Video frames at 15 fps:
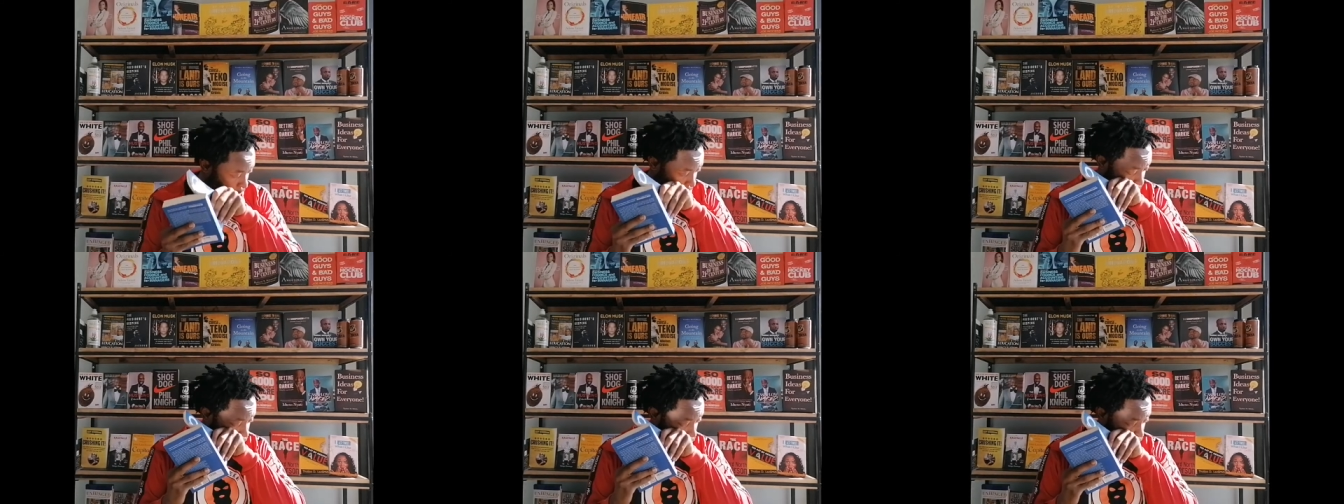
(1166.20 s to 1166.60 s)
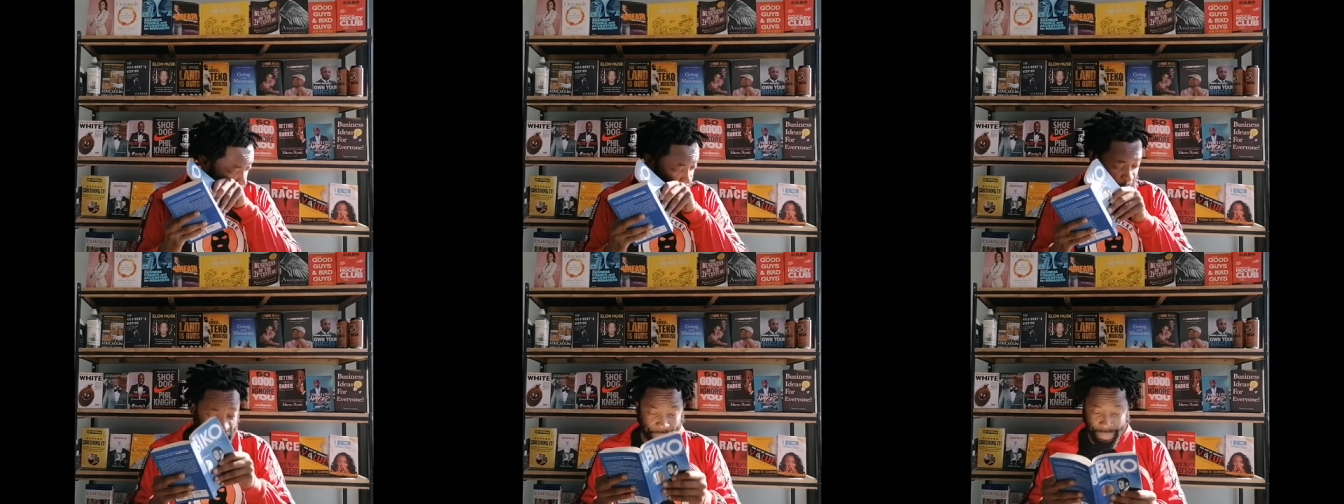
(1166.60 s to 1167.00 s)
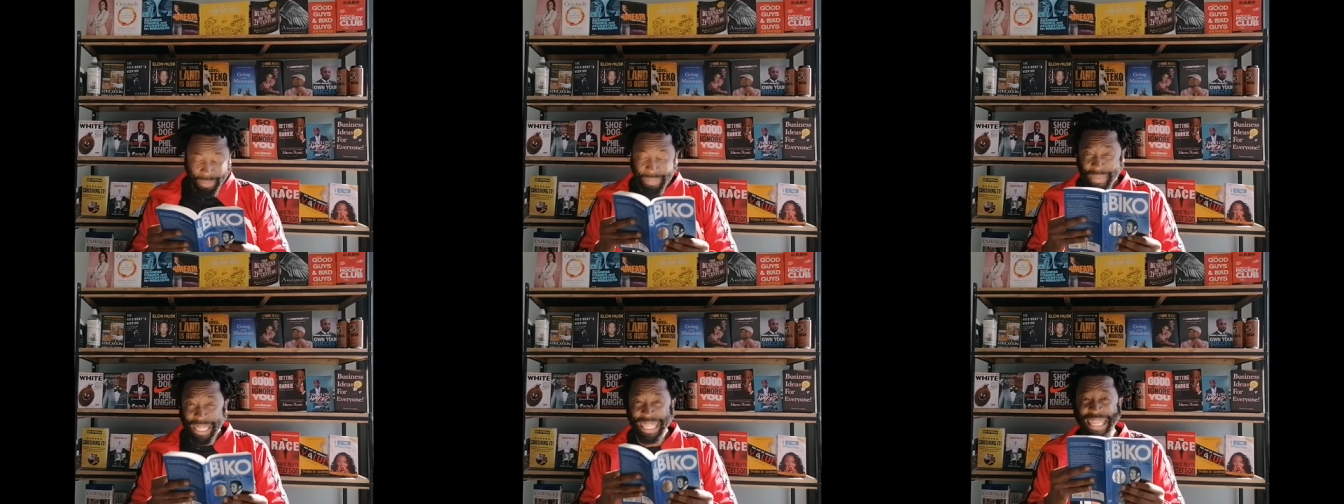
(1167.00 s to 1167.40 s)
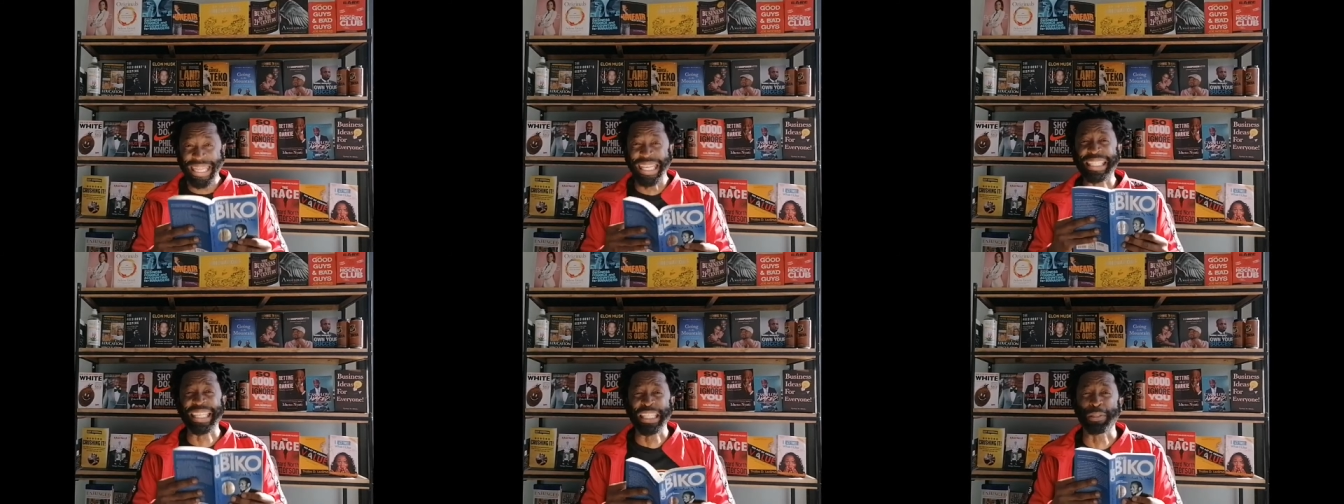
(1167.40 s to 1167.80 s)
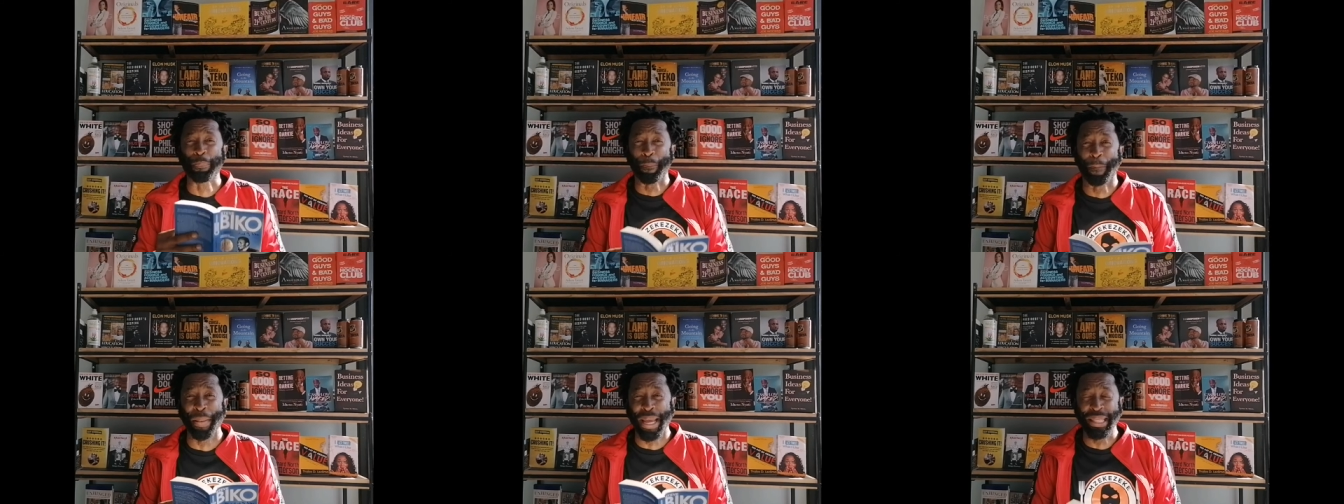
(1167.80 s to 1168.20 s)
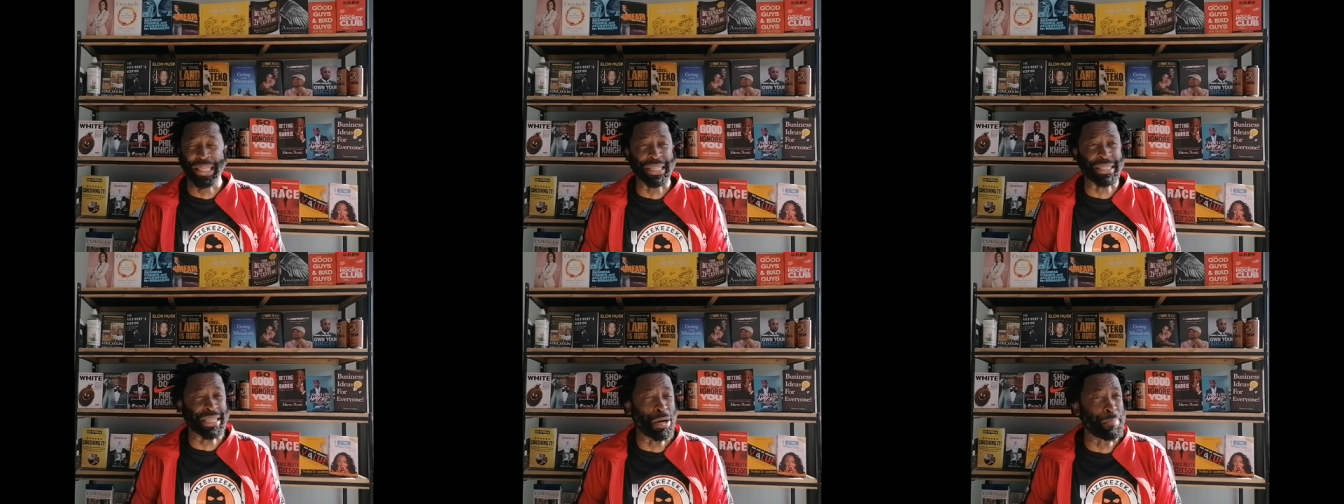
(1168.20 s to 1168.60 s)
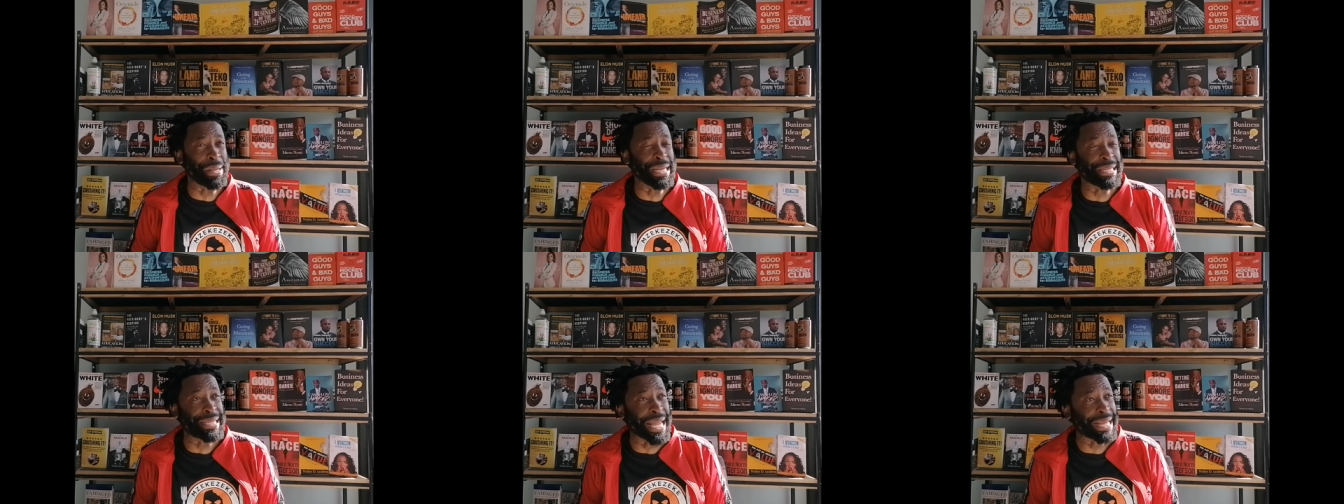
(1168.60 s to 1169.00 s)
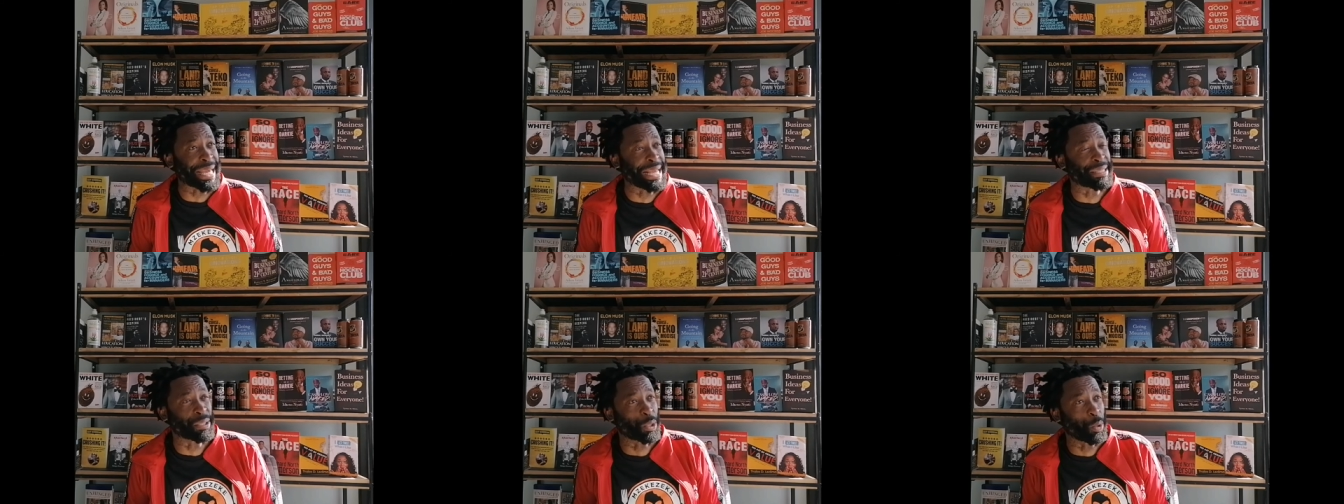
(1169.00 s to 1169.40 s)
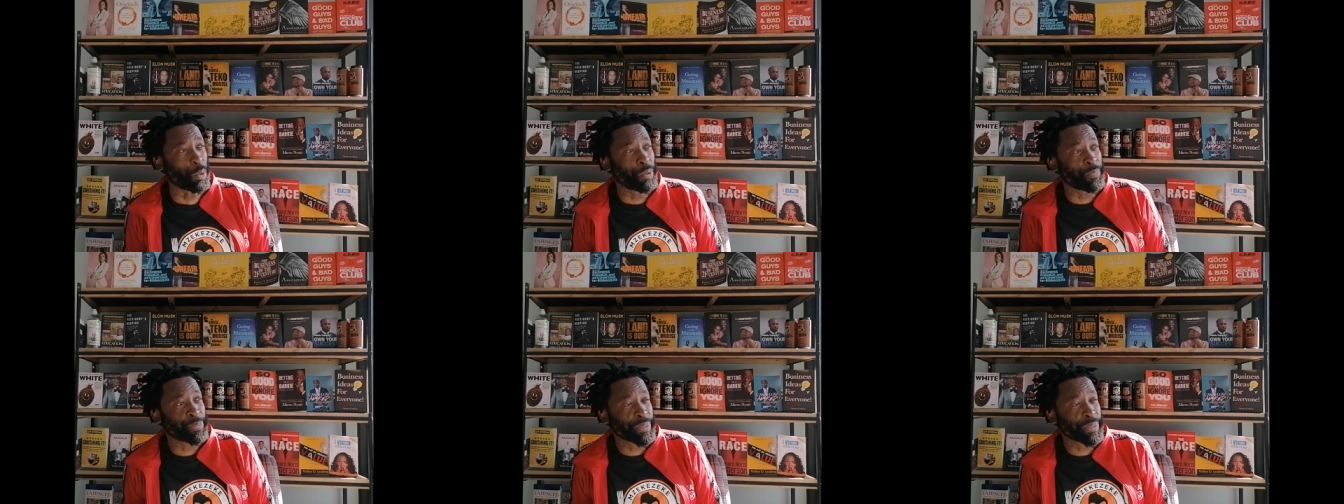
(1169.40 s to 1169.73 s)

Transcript: Excuse me. This is how many decades ago?